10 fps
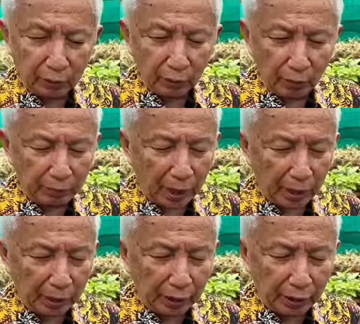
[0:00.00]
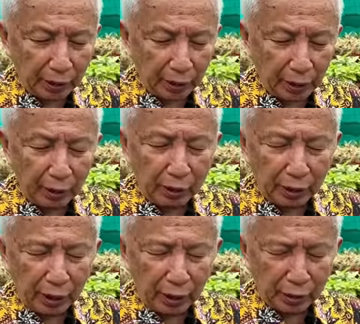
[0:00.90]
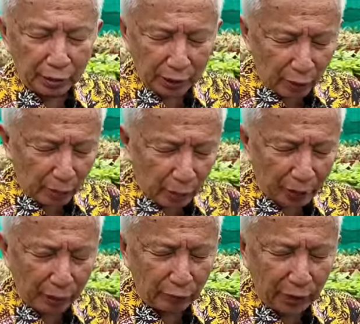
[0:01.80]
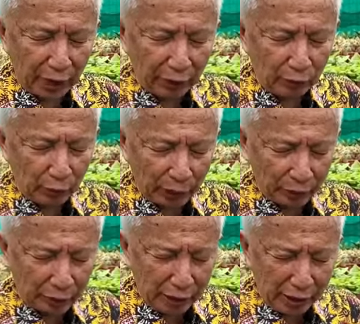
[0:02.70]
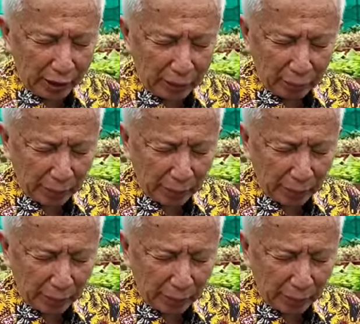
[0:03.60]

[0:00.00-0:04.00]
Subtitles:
from my Singaporean friend who is really